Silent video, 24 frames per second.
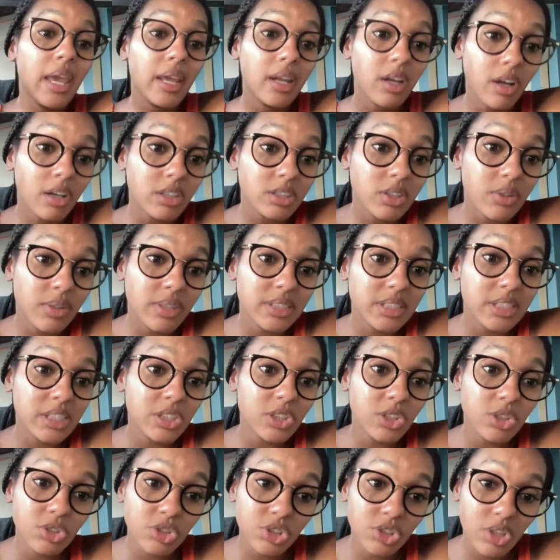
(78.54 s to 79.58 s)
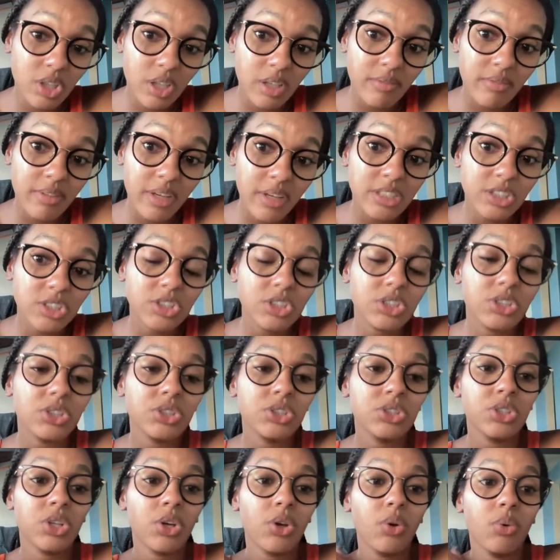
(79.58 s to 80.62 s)
and also institutional
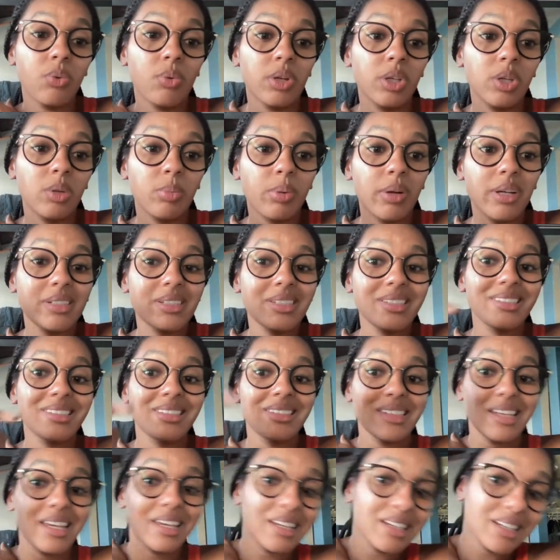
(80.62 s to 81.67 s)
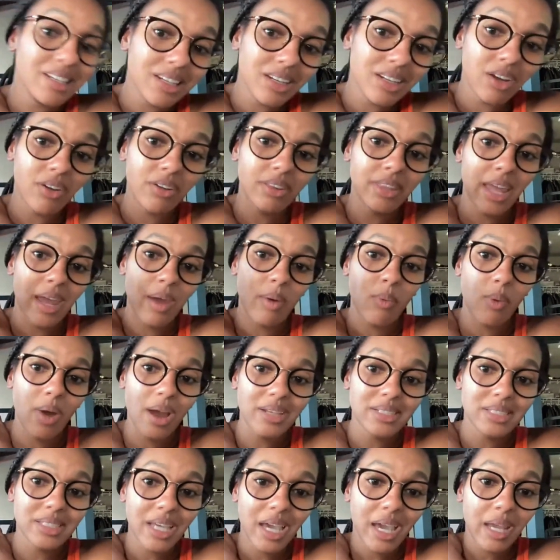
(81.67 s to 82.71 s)
investors. So when you press send on that
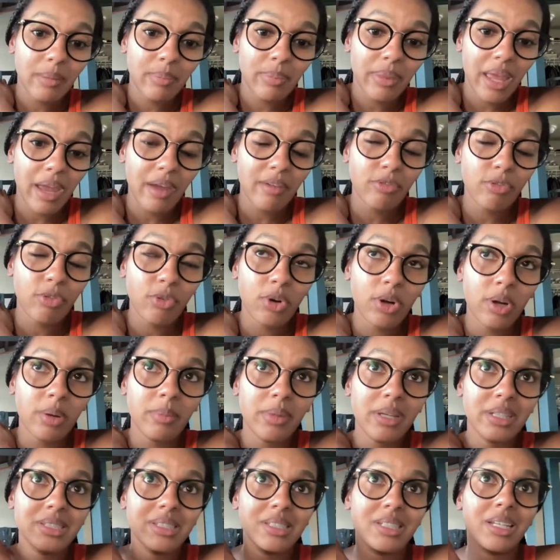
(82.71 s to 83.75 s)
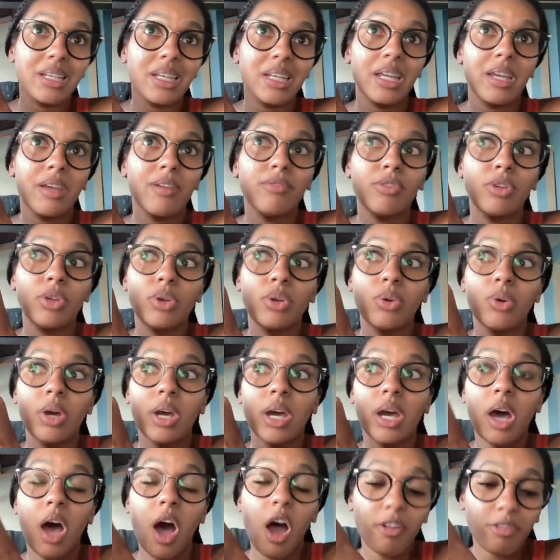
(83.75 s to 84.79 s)
Wise Guide platform, it's going to give you
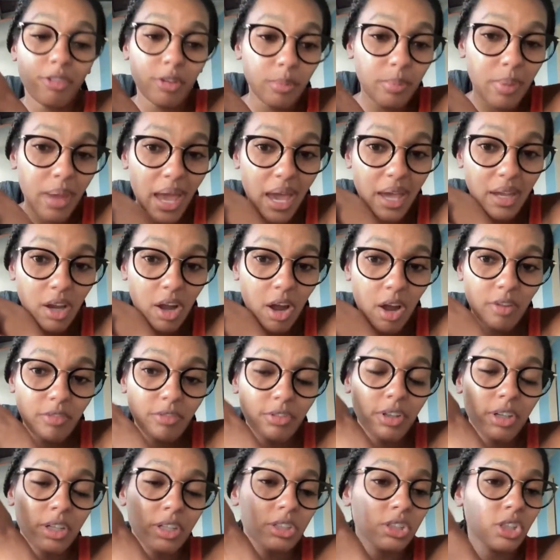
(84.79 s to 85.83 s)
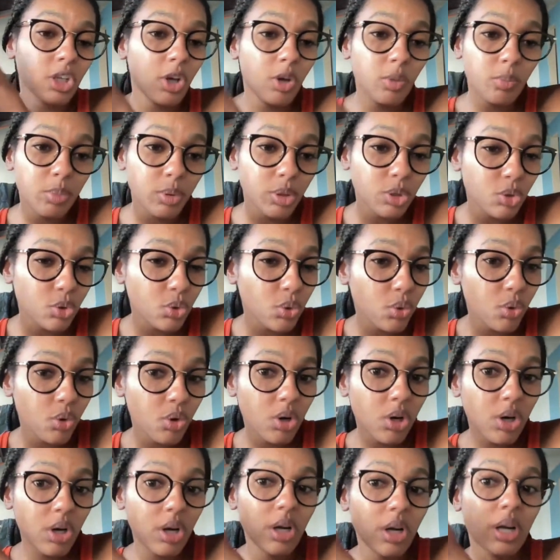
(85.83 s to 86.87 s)
offer pad offers, open
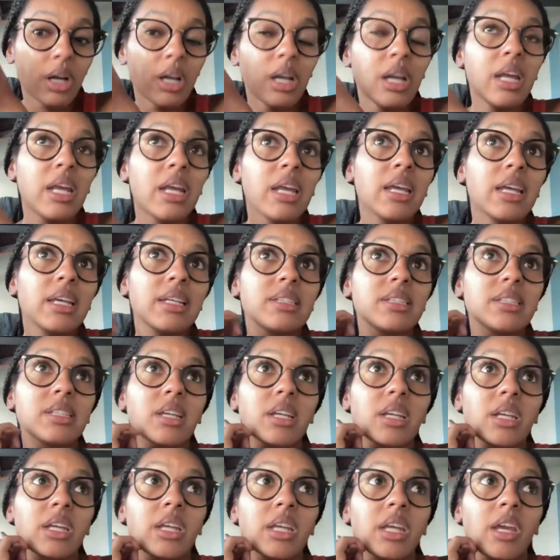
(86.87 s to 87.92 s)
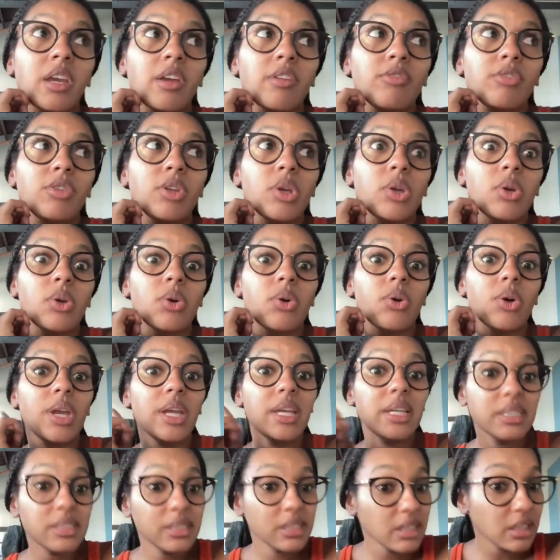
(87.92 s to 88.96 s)
door. It's going to give you
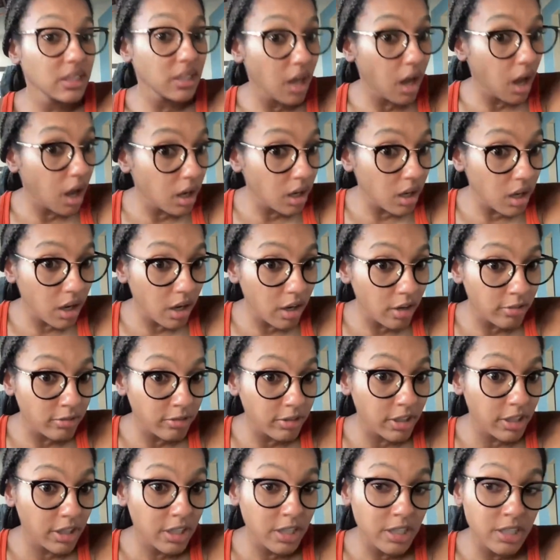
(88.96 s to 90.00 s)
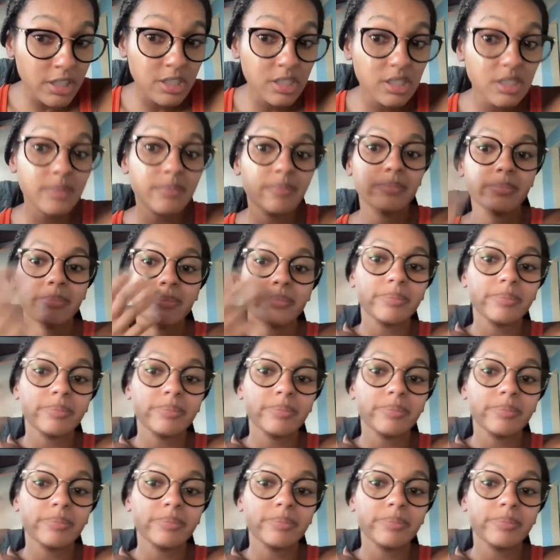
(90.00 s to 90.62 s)
easy knock offers.